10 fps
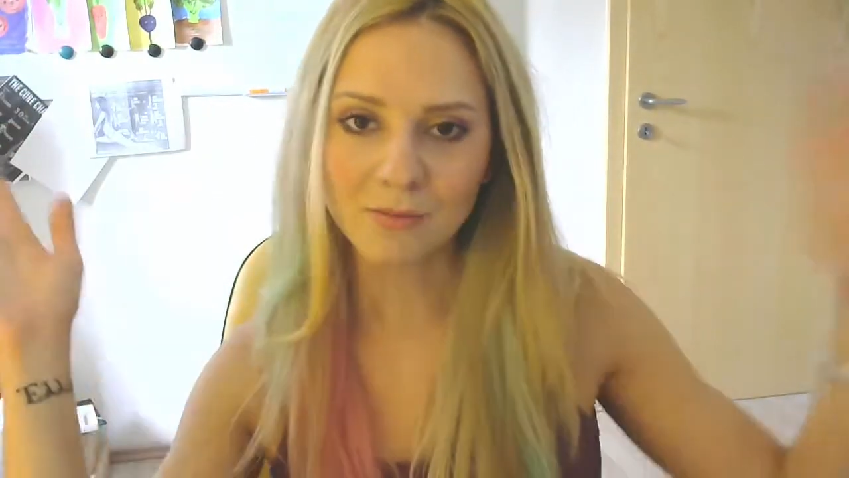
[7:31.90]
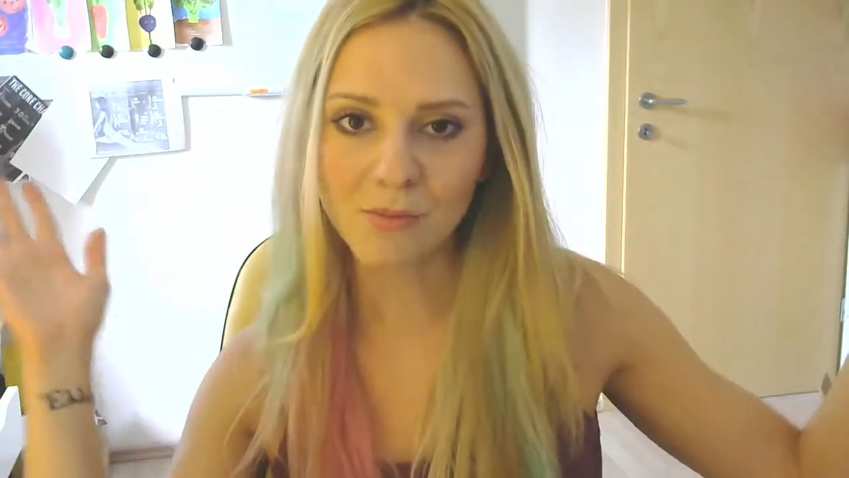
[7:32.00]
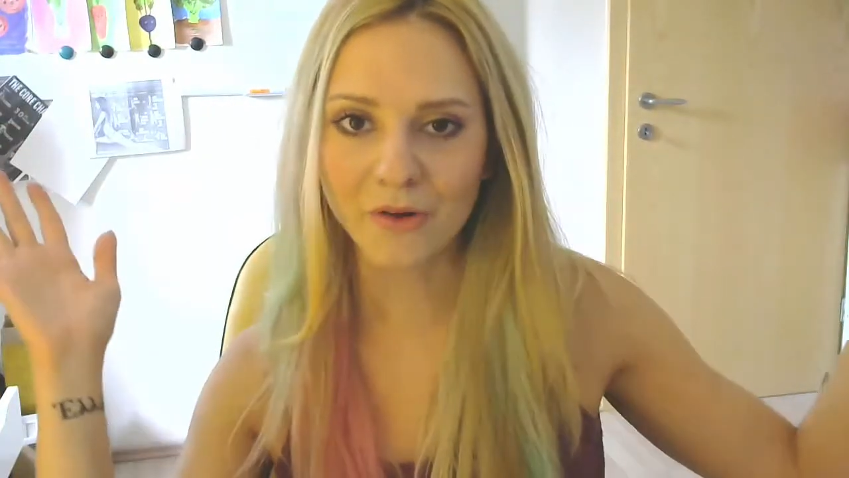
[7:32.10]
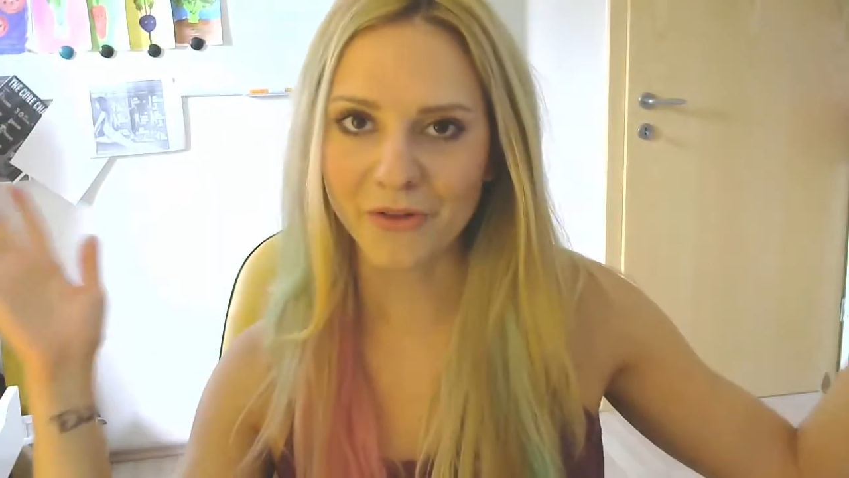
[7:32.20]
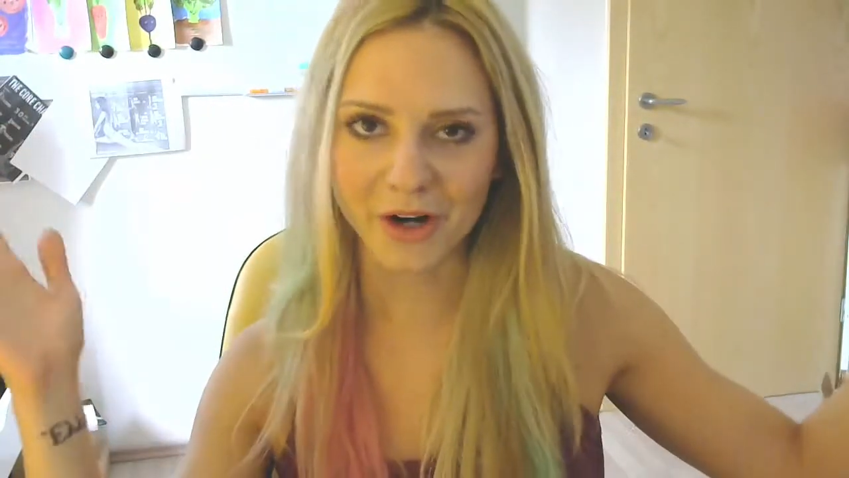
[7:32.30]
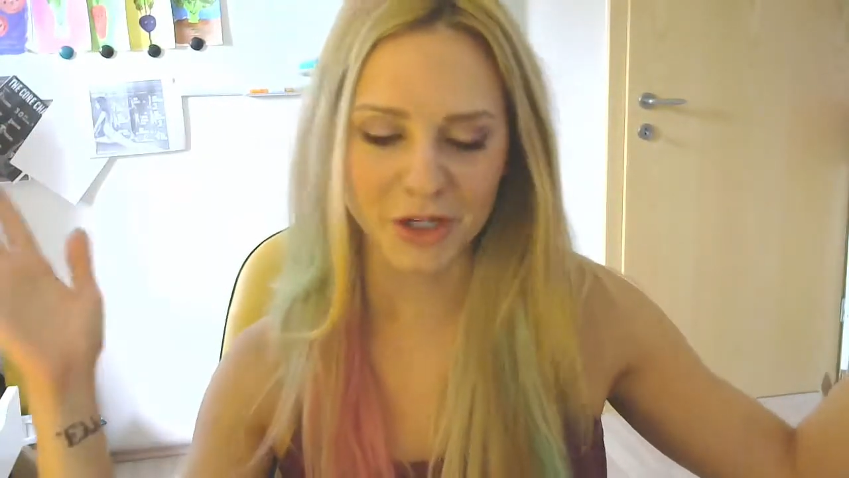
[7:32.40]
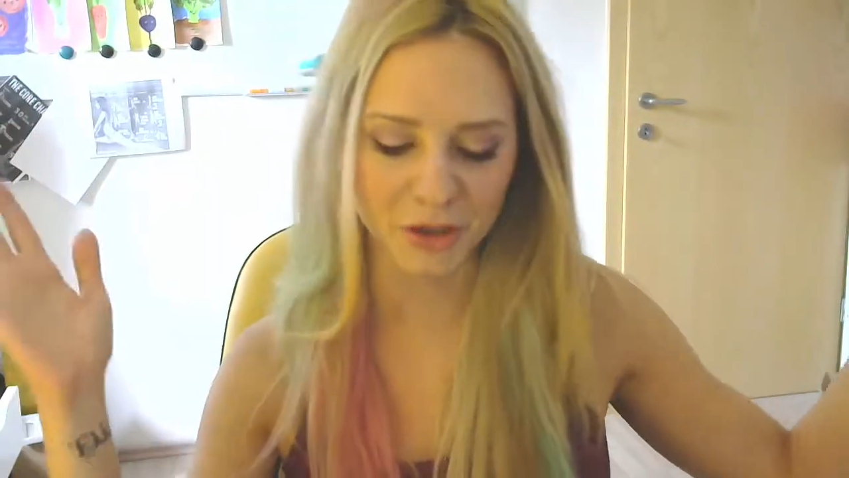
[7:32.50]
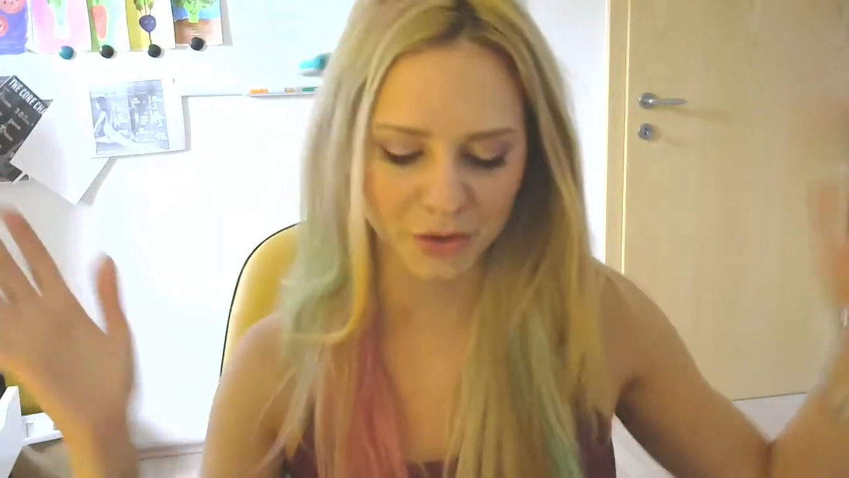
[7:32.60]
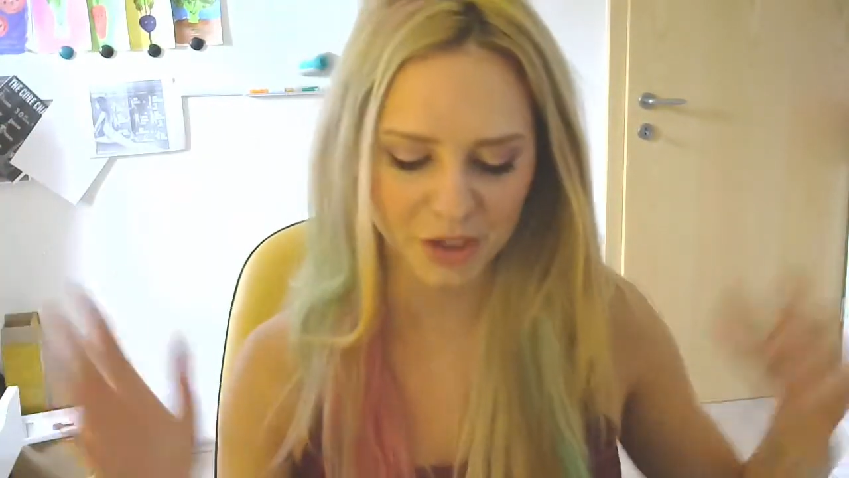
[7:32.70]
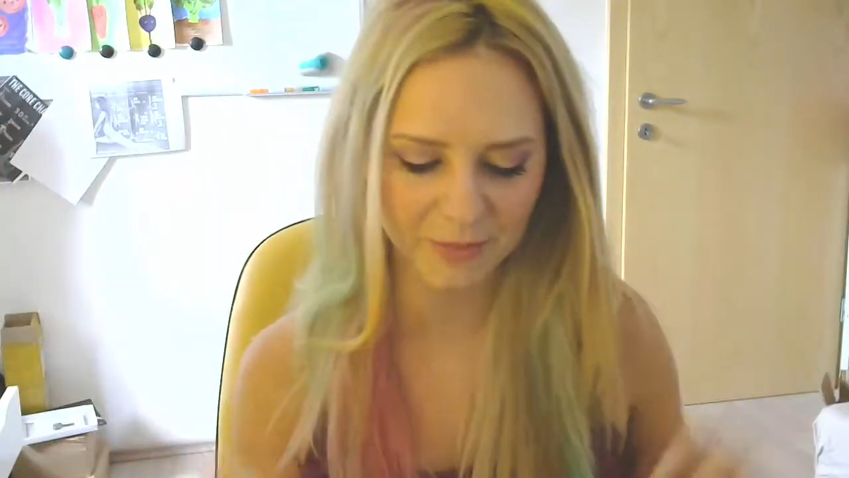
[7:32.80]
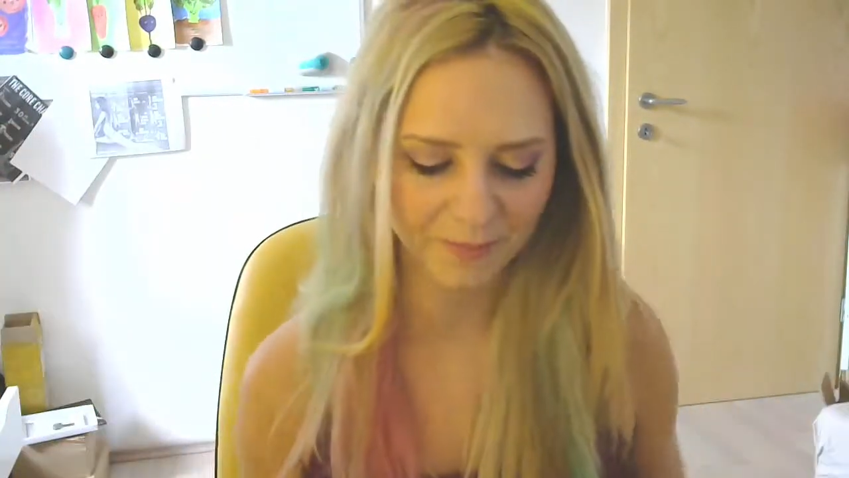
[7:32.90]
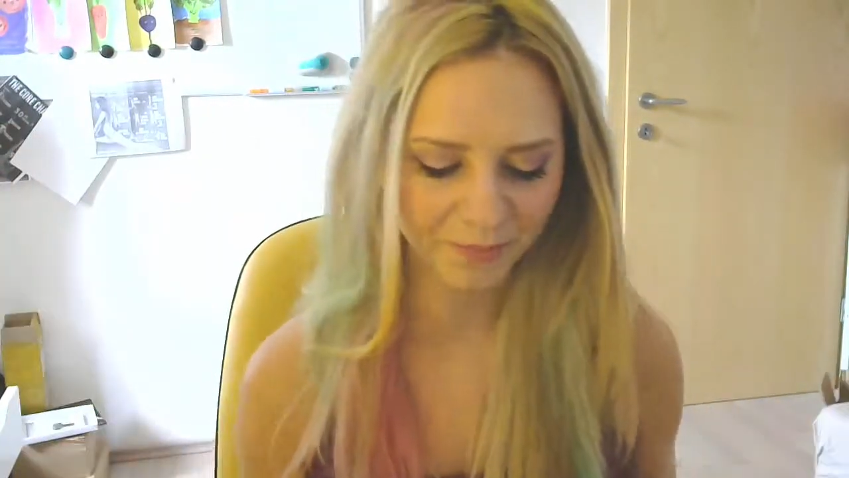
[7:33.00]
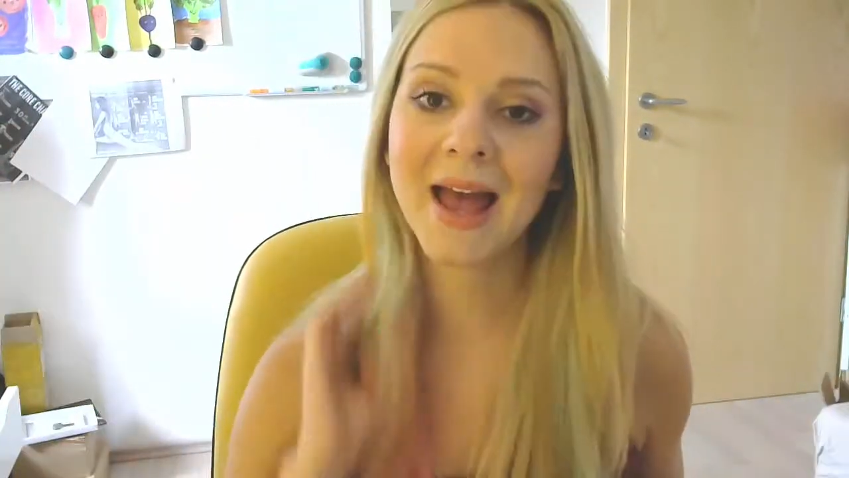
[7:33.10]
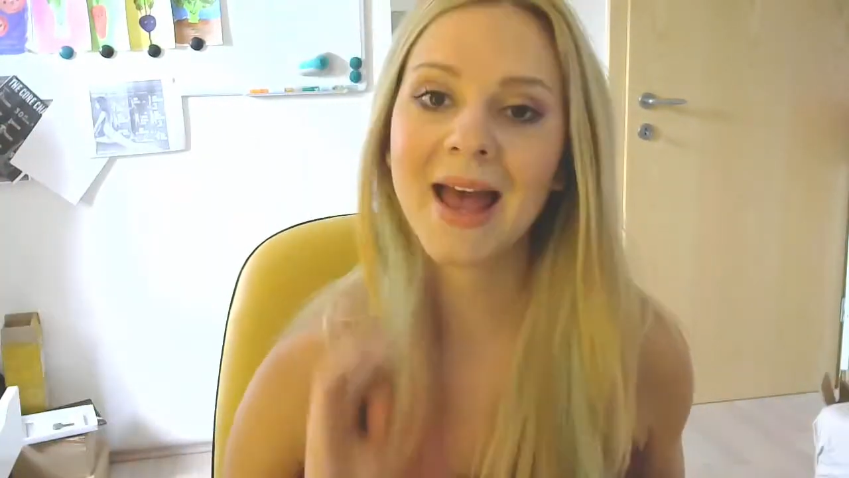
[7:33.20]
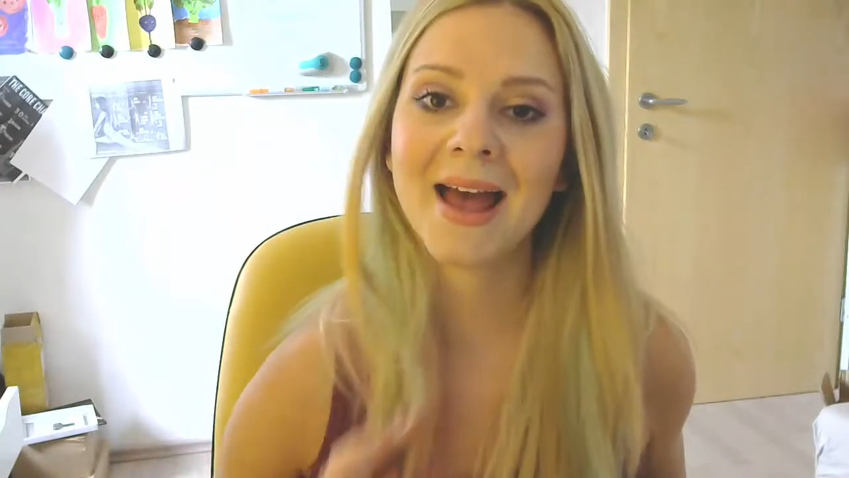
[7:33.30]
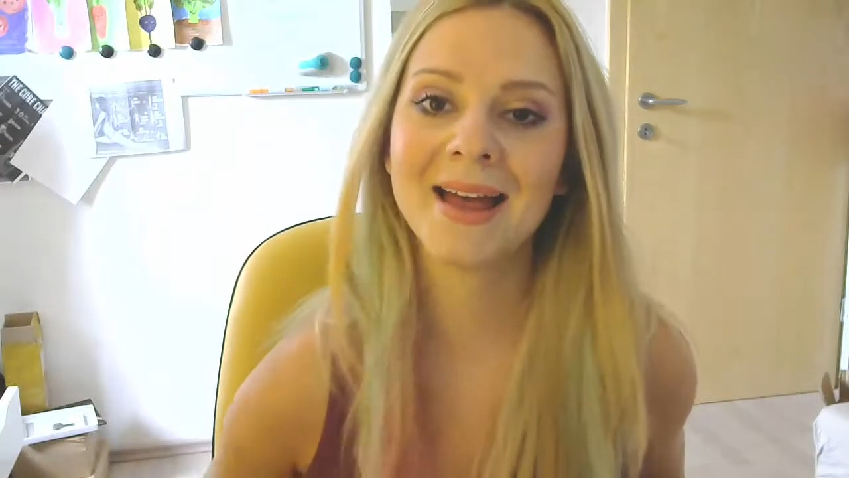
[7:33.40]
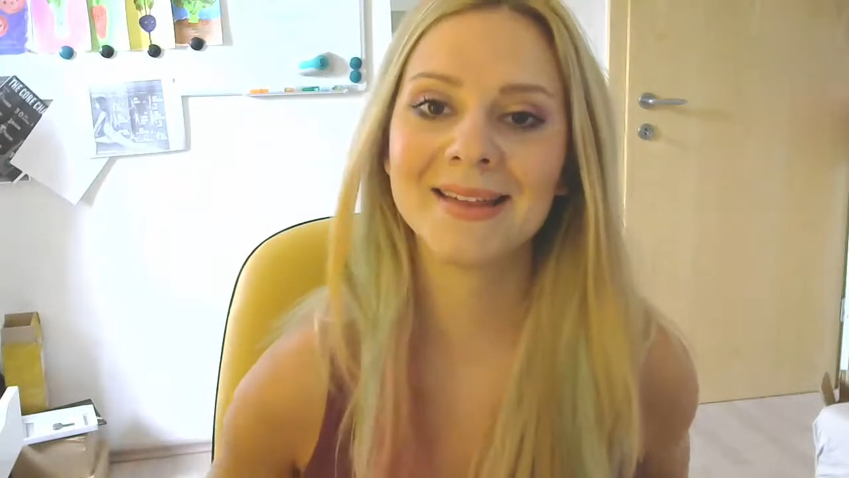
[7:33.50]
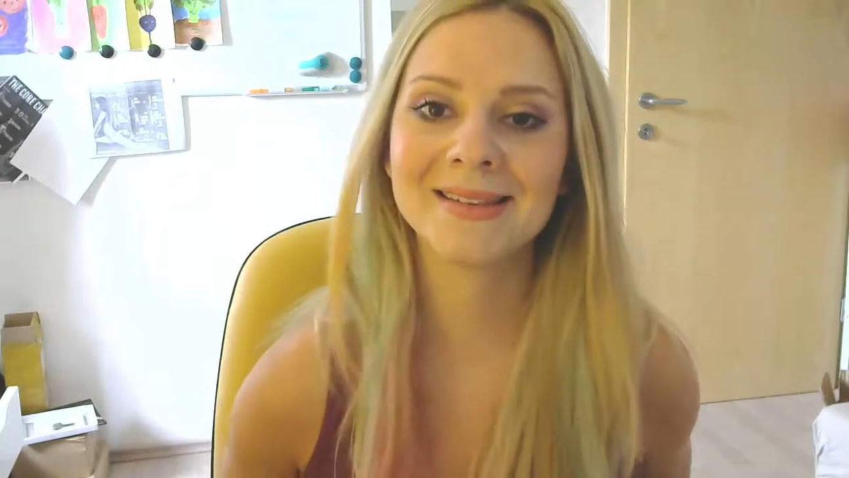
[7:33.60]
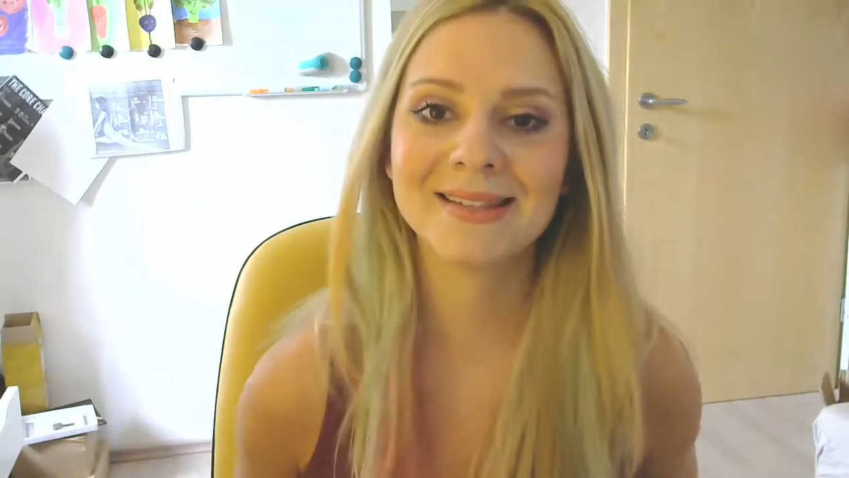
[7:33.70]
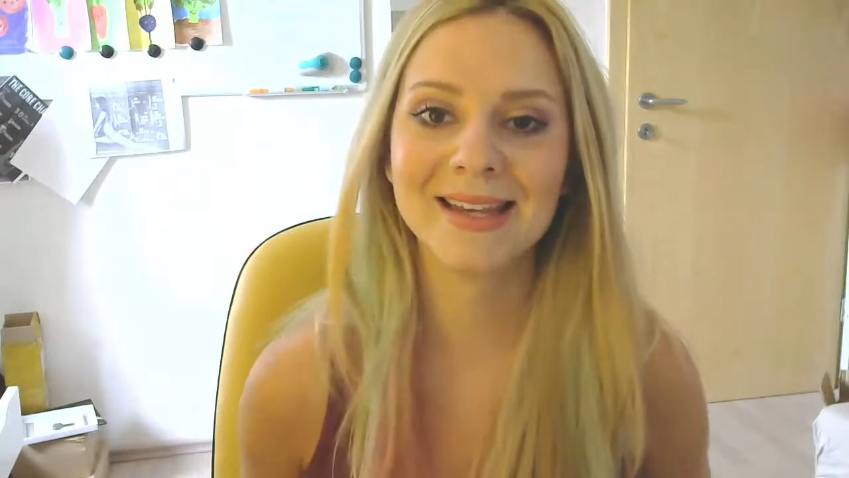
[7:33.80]
very huge.
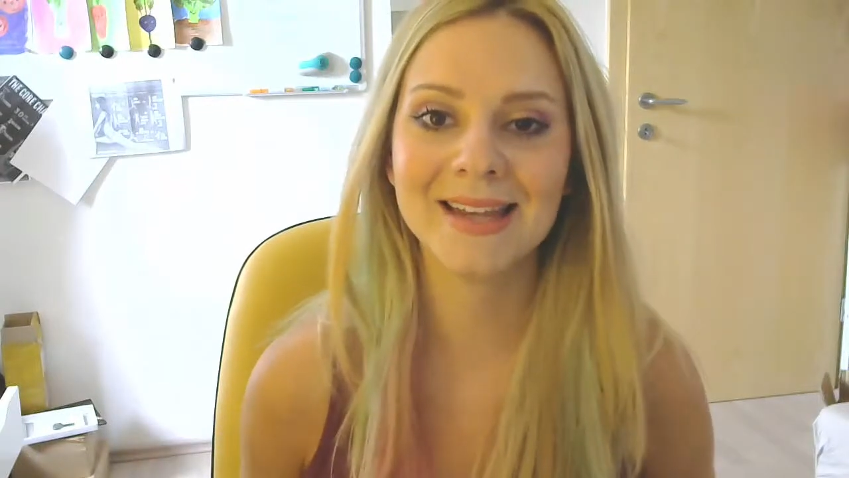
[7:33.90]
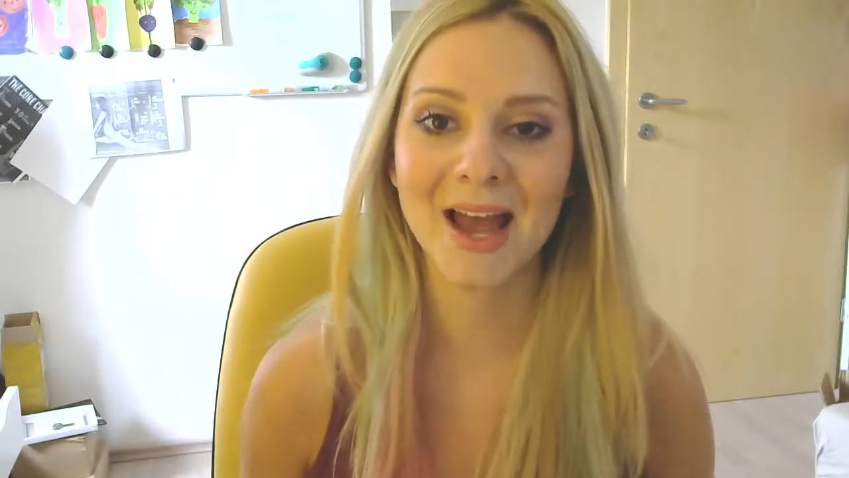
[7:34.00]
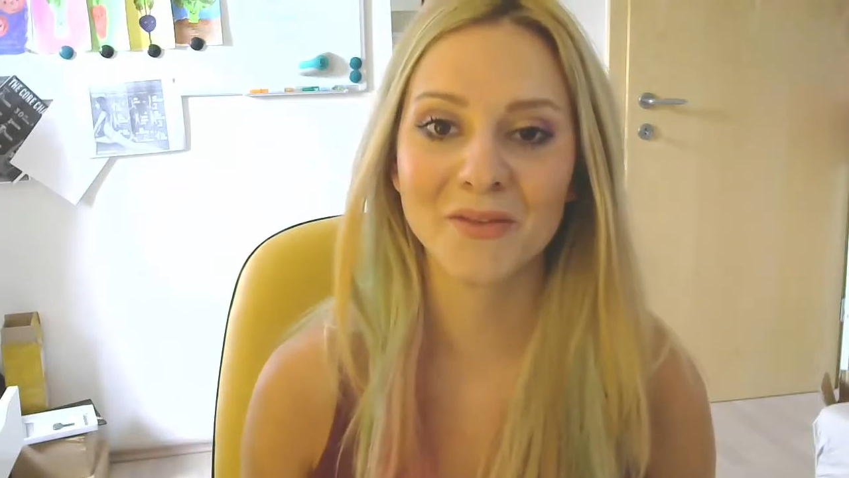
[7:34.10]
And yeah,